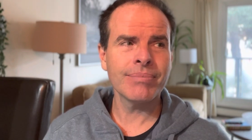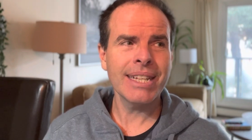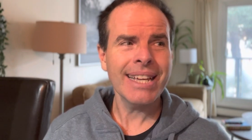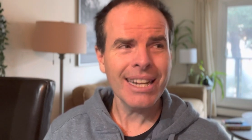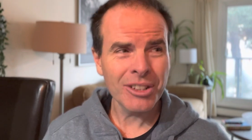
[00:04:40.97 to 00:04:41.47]

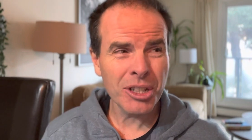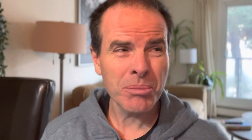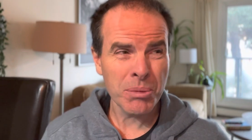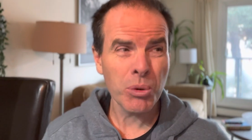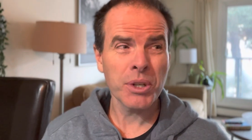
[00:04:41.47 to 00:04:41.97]
You get a little
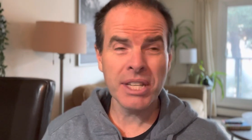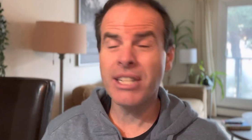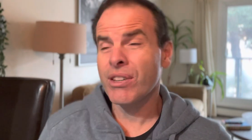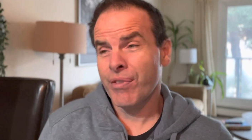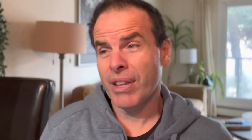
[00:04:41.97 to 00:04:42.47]
bit more
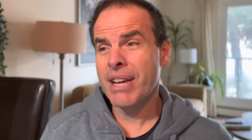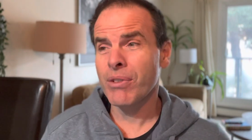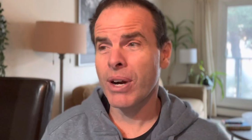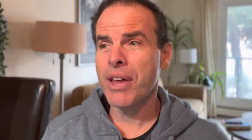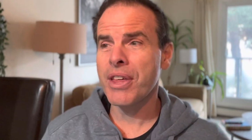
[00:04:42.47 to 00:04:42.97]
yeast
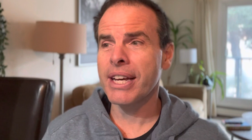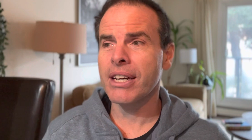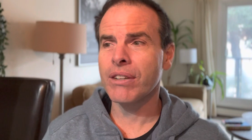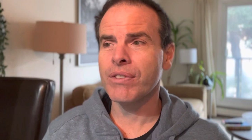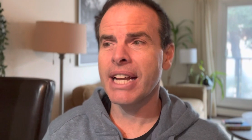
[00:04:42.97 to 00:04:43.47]
flavor, I think,
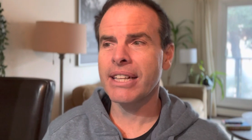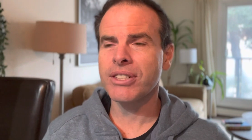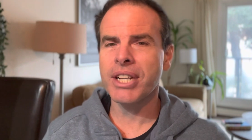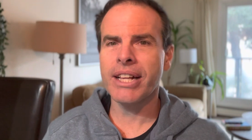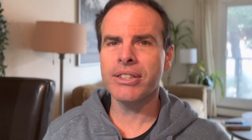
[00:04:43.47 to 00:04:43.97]
out of an
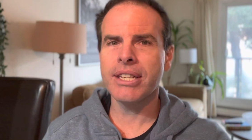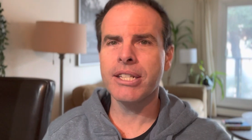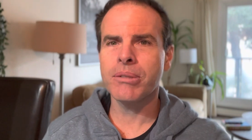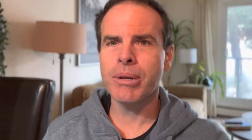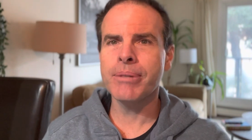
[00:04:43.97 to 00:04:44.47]
English ale
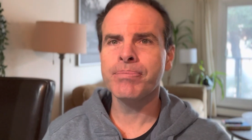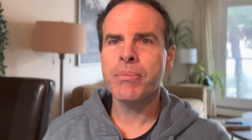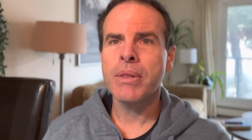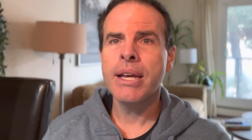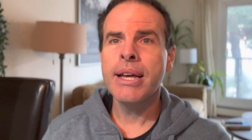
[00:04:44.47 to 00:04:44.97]
yeast. But
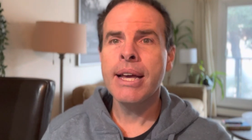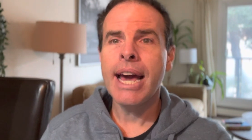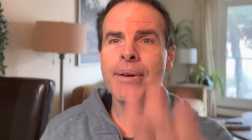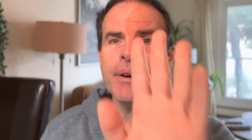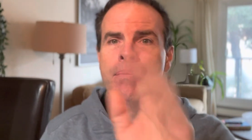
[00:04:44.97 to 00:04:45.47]

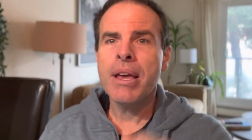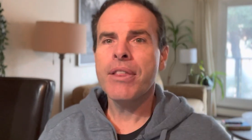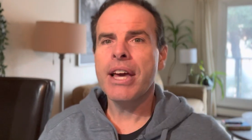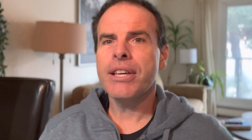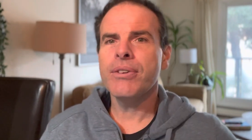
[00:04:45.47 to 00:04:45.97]
anyway,
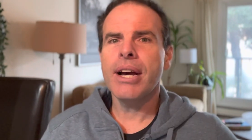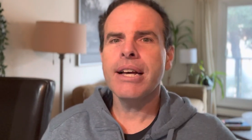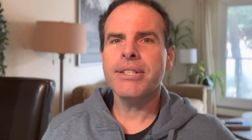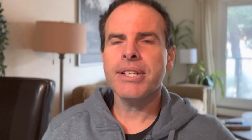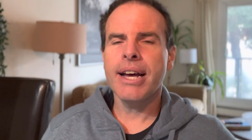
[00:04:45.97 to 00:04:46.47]
thank you
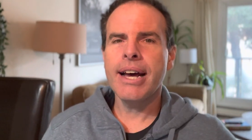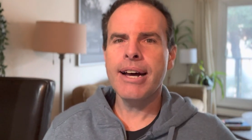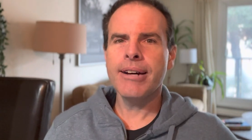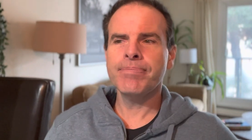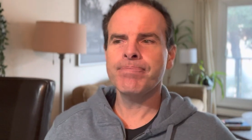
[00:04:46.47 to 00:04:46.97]
guys.
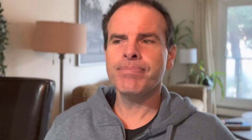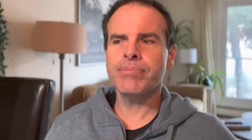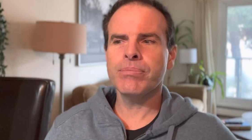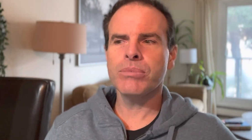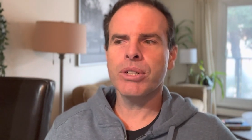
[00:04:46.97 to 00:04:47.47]

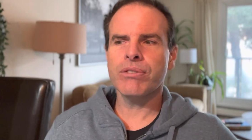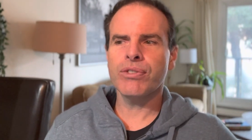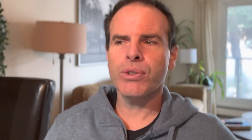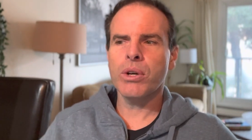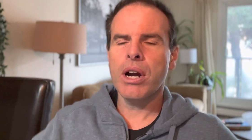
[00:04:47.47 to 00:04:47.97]
Look
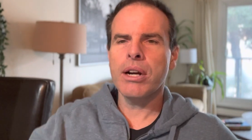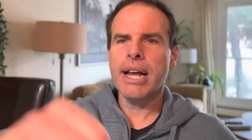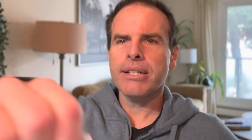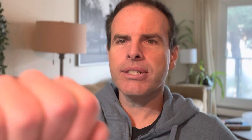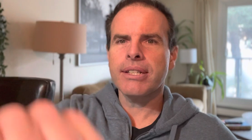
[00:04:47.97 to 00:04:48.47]
for our
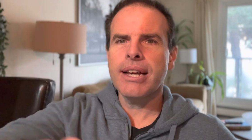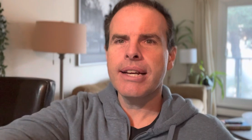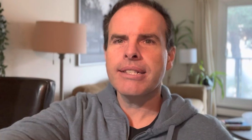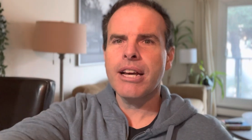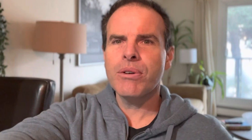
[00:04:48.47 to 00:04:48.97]
next
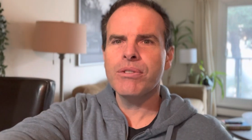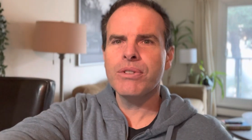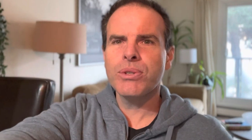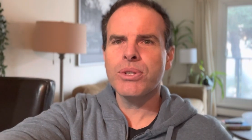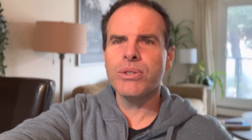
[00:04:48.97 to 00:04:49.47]
cider
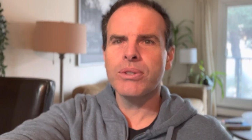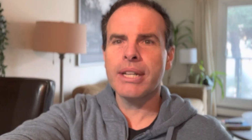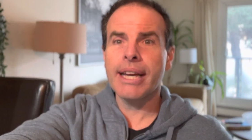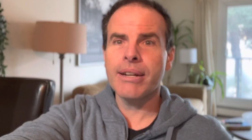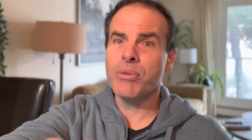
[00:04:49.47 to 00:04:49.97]
review soon.
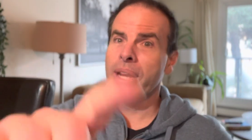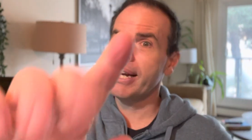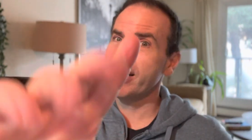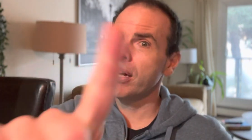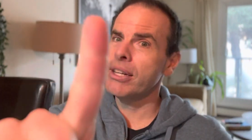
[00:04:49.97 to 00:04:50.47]
Again,
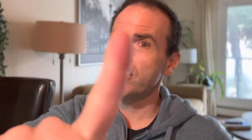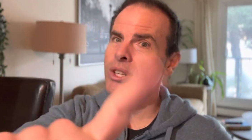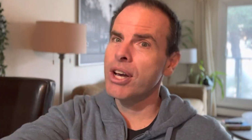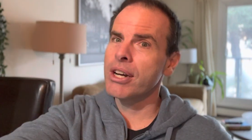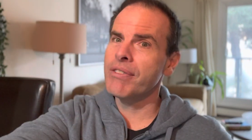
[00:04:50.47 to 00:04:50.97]
waiting on the
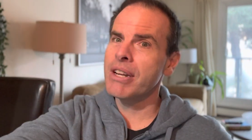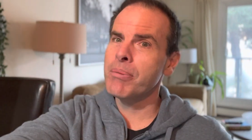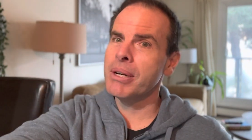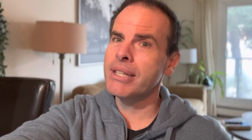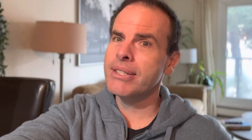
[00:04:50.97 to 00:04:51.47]
song if
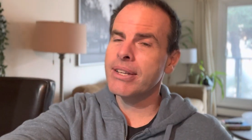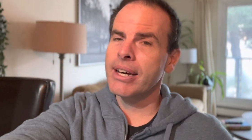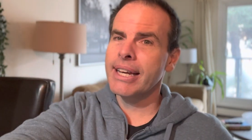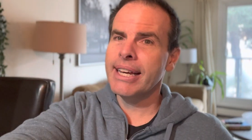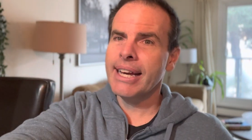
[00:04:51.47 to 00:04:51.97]
anybody's
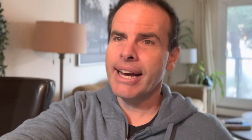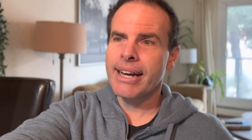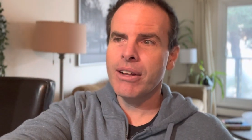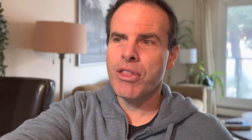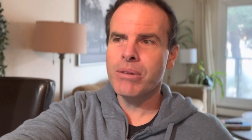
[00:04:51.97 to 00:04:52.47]
got
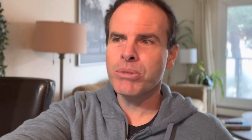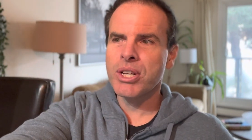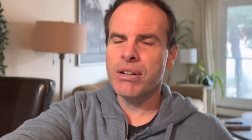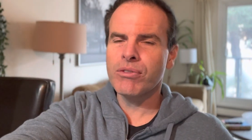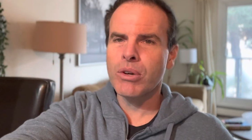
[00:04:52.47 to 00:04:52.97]
a theme
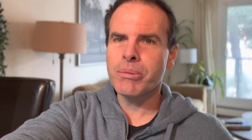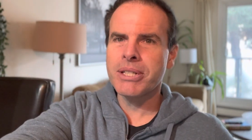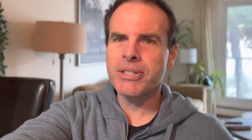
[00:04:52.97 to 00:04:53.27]
song for me.